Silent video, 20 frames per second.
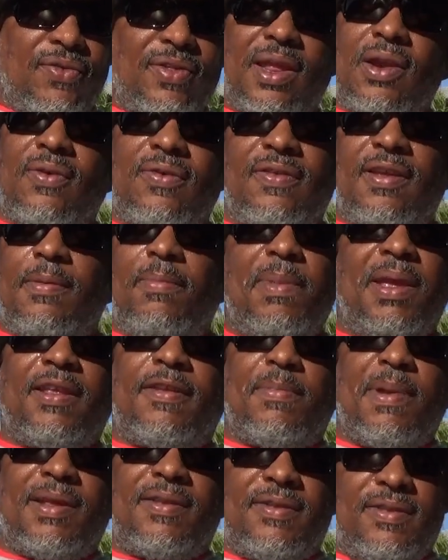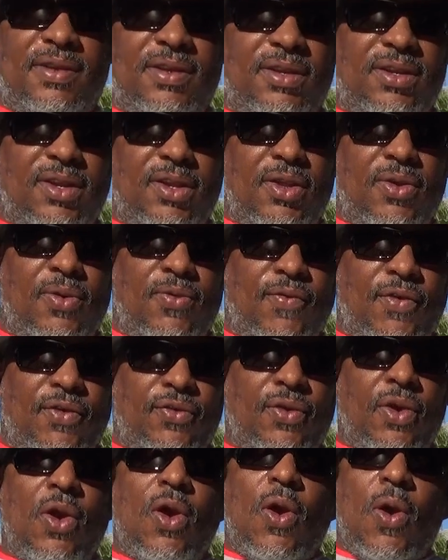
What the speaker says: They don't send mixed messages to the universe.